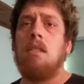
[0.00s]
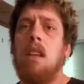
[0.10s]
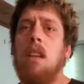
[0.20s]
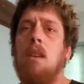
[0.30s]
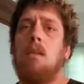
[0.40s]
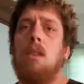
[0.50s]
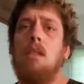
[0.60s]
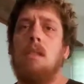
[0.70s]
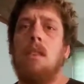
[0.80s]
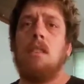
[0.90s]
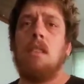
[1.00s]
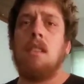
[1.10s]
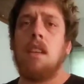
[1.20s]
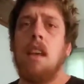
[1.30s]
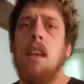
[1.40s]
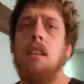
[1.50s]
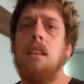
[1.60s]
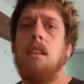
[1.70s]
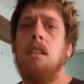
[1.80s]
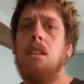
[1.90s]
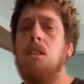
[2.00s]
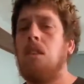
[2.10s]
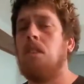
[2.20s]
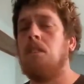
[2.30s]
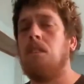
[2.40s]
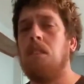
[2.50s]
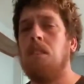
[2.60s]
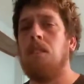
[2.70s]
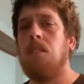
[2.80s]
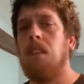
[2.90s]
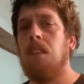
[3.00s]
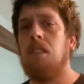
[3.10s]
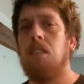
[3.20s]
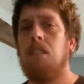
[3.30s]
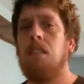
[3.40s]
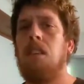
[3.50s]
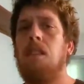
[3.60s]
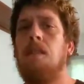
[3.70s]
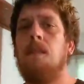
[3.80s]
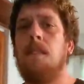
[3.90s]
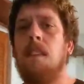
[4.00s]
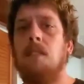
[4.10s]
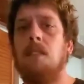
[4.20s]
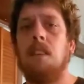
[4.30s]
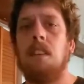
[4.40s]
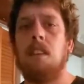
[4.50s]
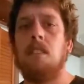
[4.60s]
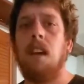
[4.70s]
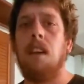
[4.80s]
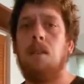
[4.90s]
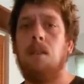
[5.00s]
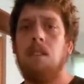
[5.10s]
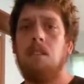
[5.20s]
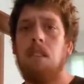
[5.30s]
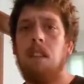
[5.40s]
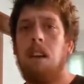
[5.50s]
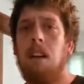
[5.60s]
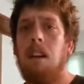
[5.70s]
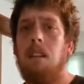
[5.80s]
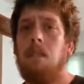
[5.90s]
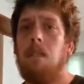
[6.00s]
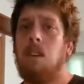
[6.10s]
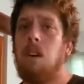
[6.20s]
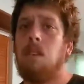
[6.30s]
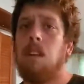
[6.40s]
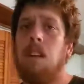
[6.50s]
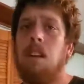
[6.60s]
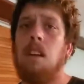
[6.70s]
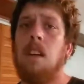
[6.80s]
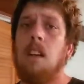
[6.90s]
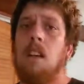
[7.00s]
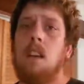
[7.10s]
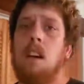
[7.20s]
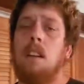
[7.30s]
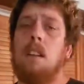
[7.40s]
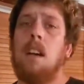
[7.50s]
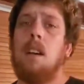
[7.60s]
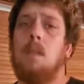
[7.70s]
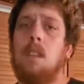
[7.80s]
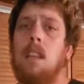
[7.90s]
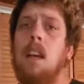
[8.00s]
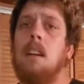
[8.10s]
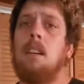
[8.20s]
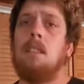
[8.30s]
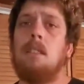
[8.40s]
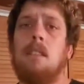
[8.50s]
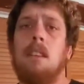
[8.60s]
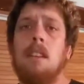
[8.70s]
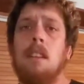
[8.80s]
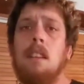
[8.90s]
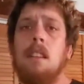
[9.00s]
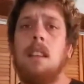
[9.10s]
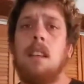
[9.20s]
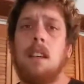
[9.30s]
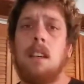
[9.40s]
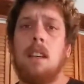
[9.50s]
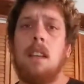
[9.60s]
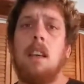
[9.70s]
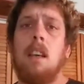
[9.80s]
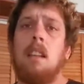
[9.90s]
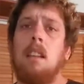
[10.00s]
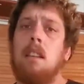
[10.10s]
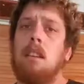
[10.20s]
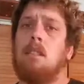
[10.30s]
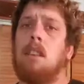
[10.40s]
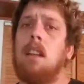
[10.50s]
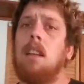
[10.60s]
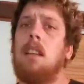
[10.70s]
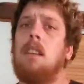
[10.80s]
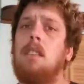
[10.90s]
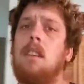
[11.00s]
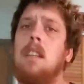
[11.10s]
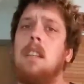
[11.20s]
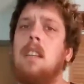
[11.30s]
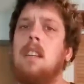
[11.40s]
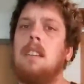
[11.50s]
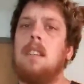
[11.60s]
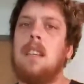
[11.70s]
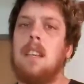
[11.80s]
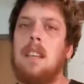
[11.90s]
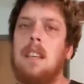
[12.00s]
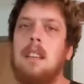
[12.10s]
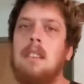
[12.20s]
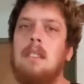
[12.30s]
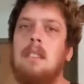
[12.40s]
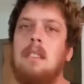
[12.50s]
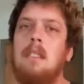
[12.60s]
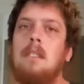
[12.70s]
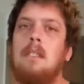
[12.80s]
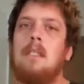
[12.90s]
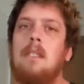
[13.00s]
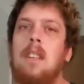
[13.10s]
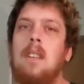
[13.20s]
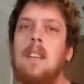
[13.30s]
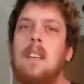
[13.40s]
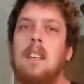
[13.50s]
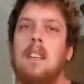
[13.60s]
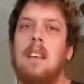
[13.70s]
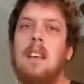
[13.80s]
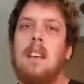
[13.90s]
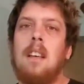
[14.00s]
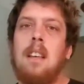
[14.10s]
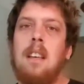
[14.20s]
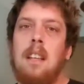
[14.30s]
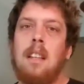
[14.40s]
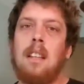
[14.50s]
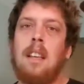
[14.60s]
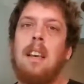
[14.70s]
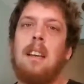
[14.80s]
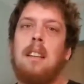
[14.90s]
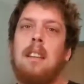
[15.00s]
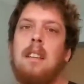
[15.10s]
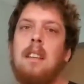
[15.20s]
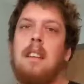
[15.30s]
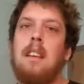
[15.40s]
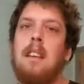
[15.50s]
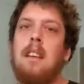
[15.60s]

they're saying that when you visit the canyon, you can still feel the feeling of anguish in there, and if you go there on a night when the air is still thick, that are stating that you can hear the kids screaming in the canyon.